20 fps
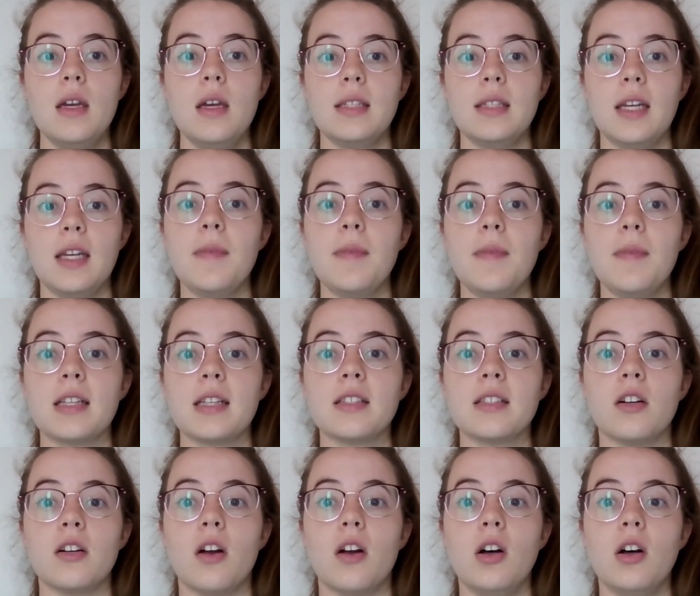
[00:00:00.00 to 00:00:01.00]
Diabetics
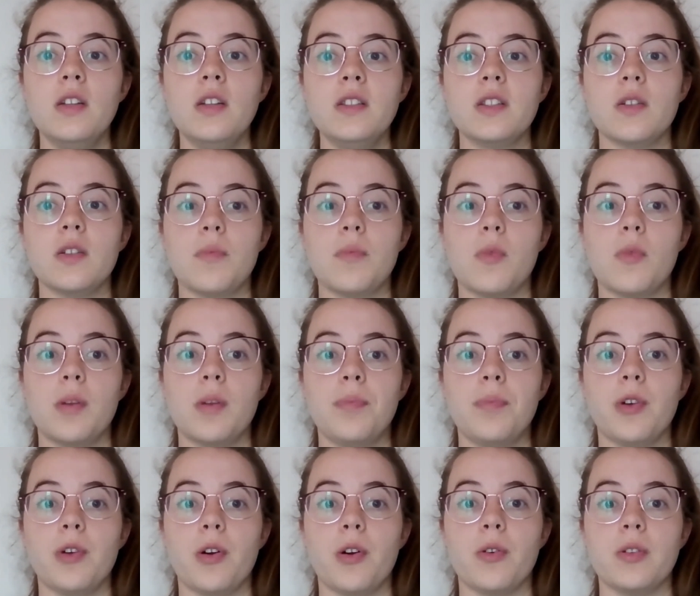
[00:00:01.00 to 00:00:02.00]
are also more
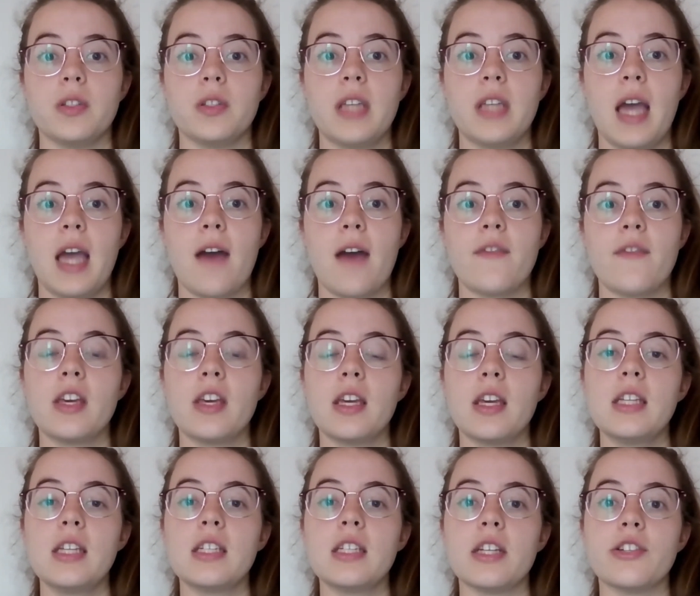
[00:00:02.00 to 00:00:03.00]
prone to having a
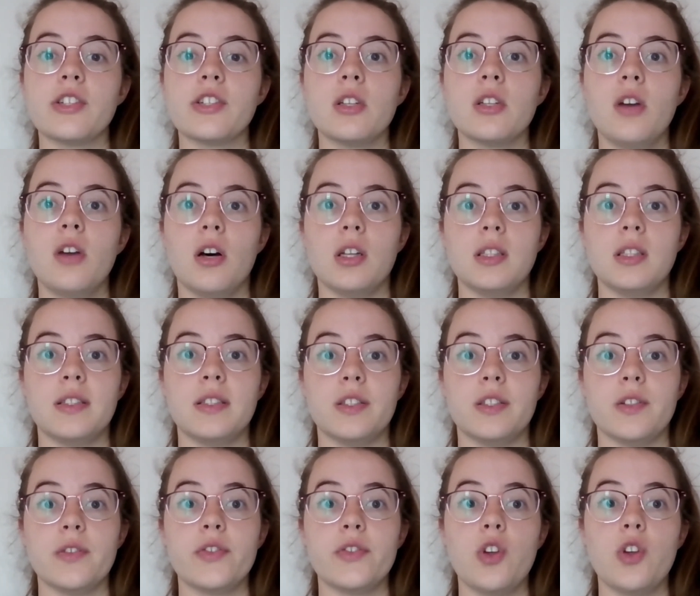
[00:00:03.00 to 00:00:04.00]
condition called
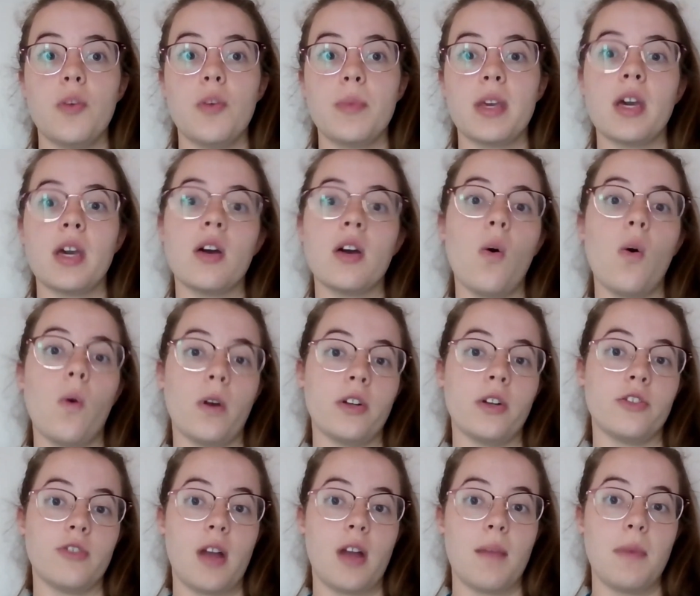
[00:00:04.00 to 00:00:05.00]
xerostomia or
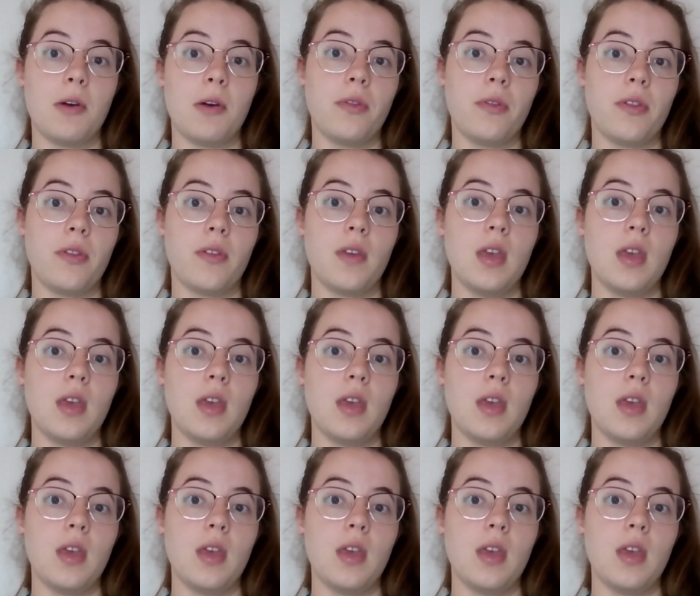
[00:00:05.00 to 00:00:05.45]
dry mouth.